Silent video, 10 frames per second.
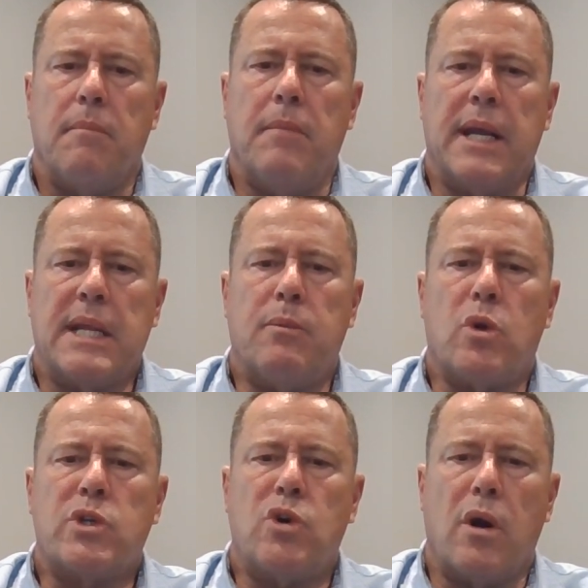Make them all
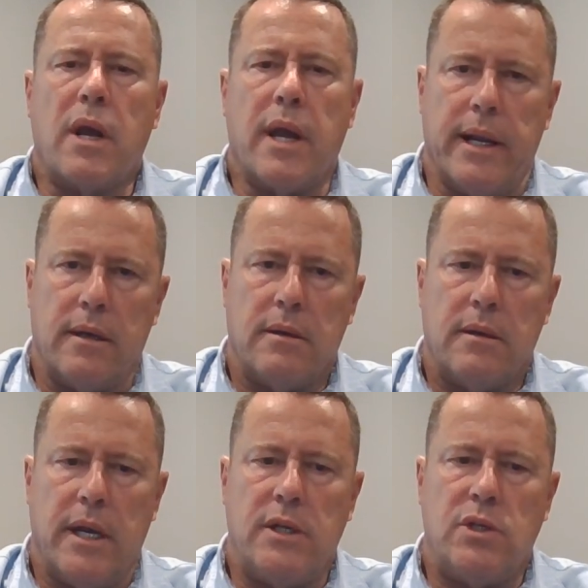strong again
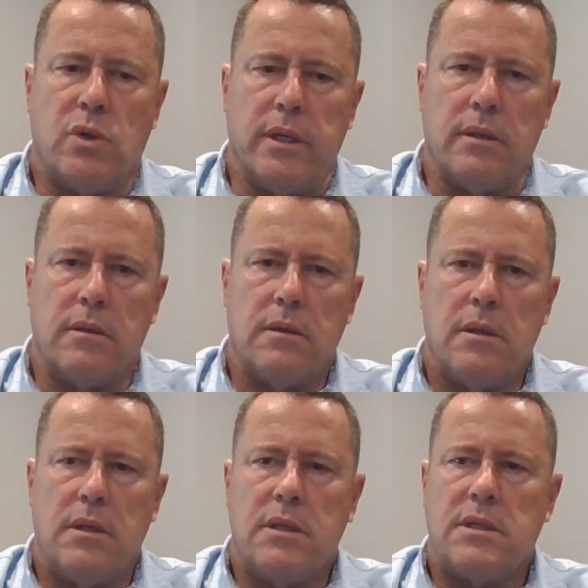and join.
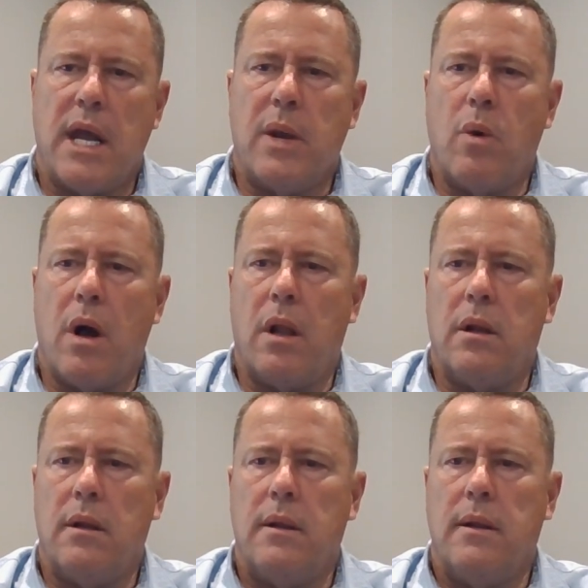Stay
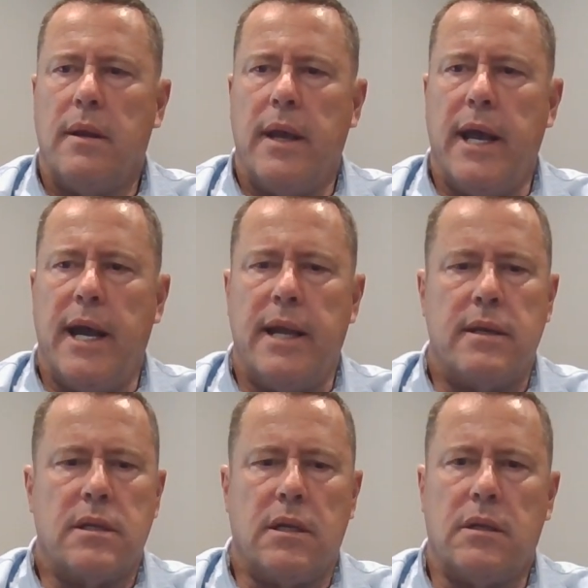well
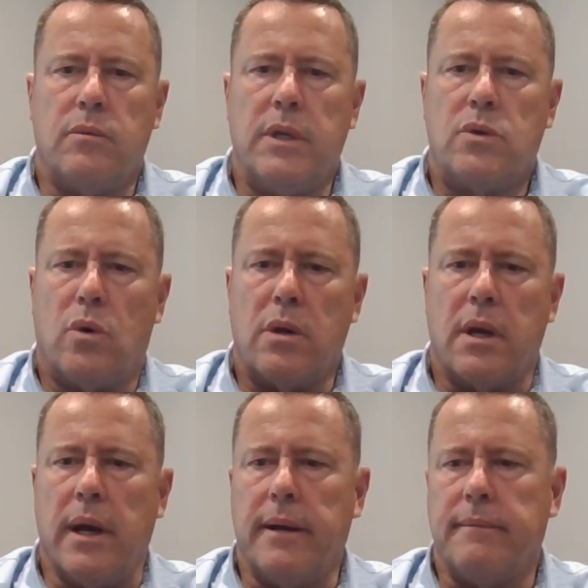until we talk
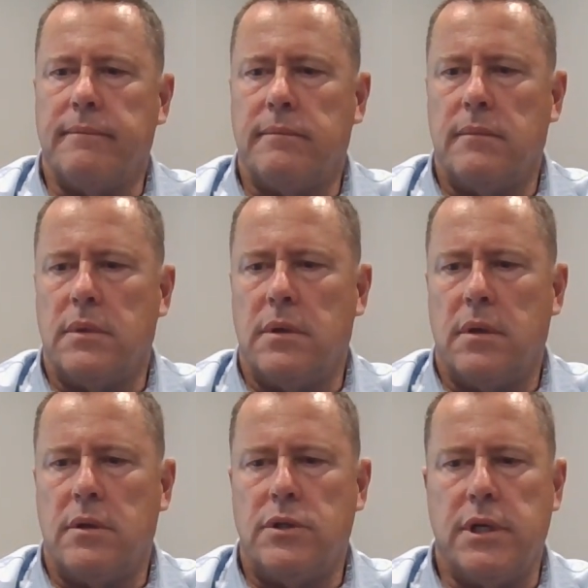again.
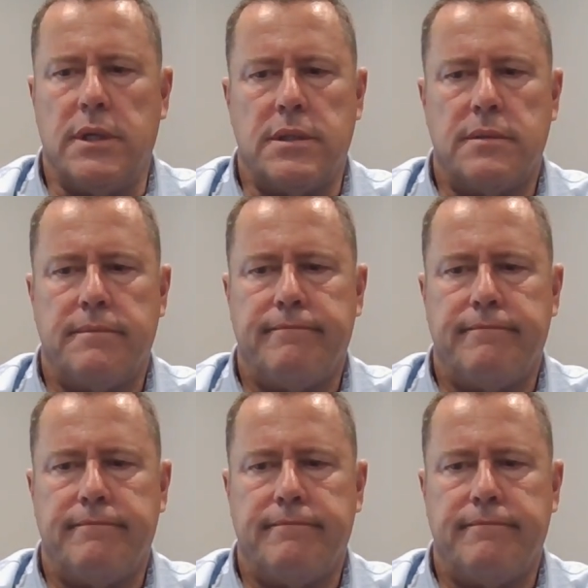Cheers.